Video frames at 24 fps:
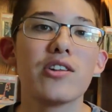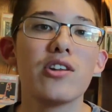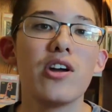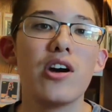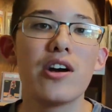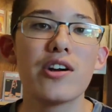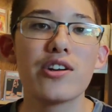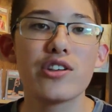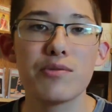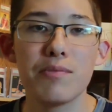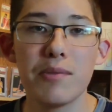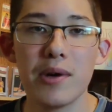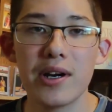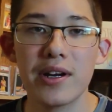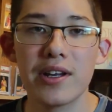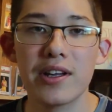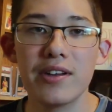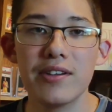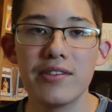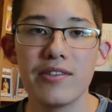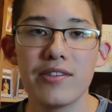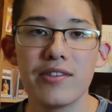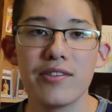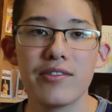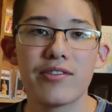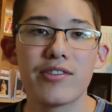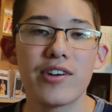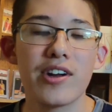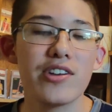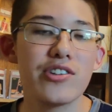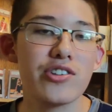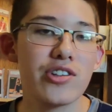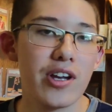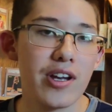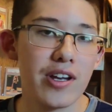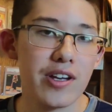large market
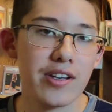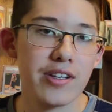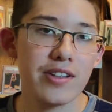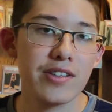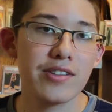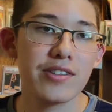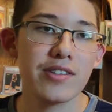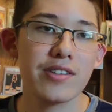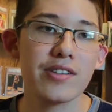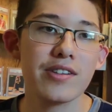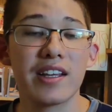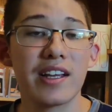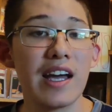franchise.